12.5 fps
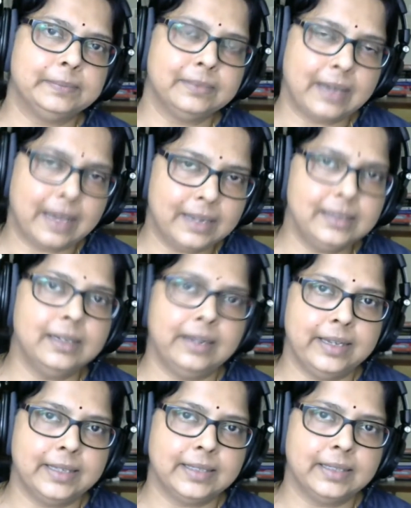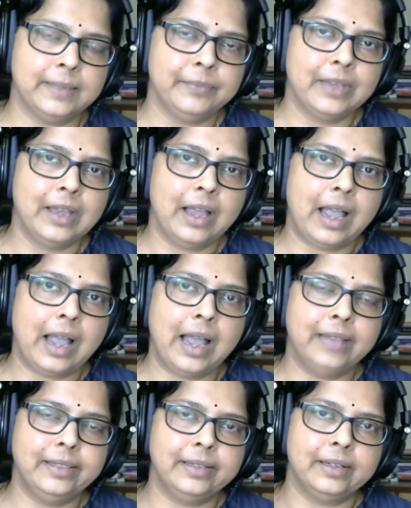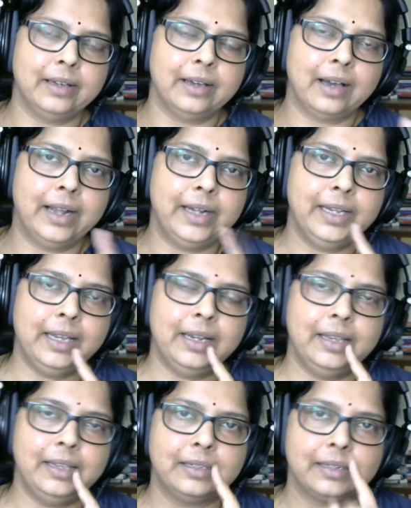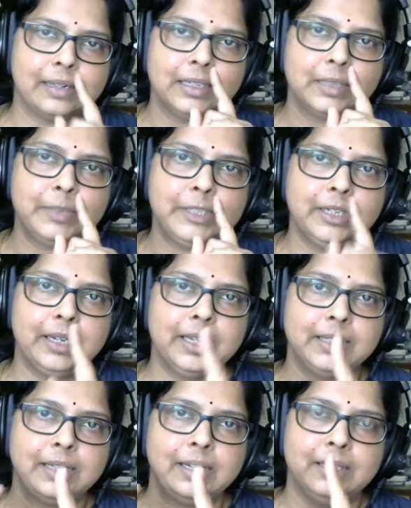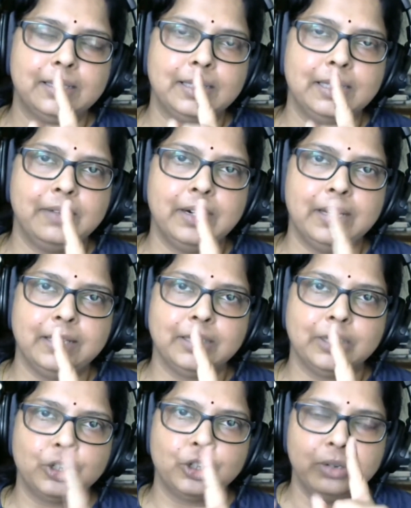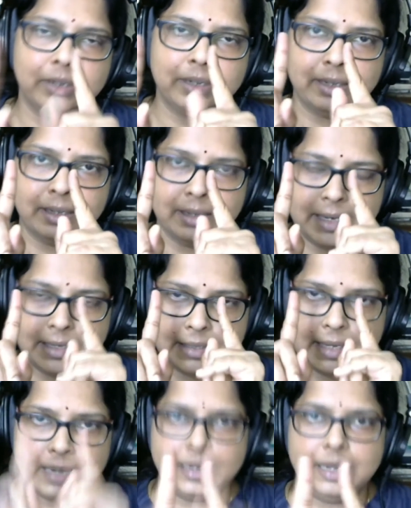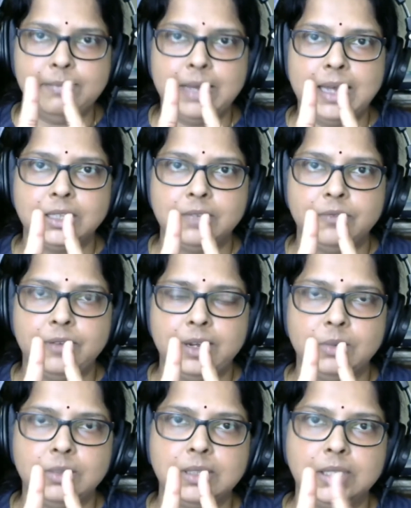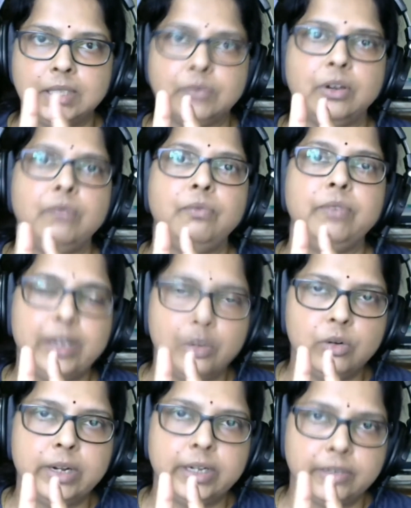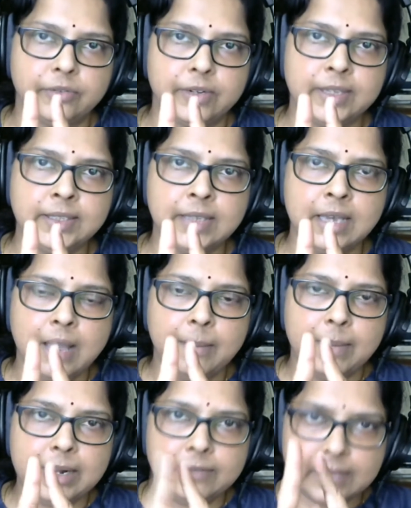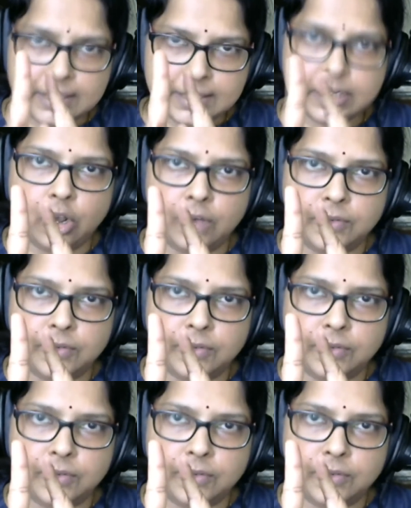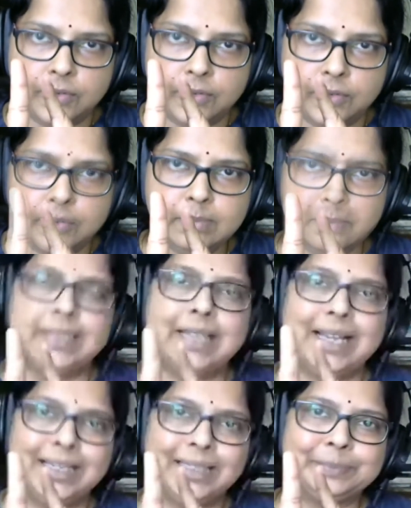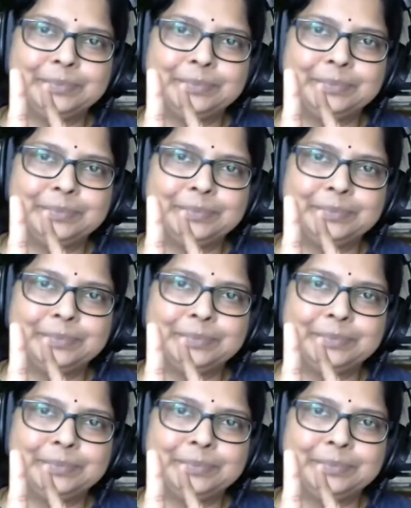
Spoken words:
another laser, and ideally the transmitter laser and the receiver laser should exactly match in frequencies for very good interference. But if there is an offset, it means that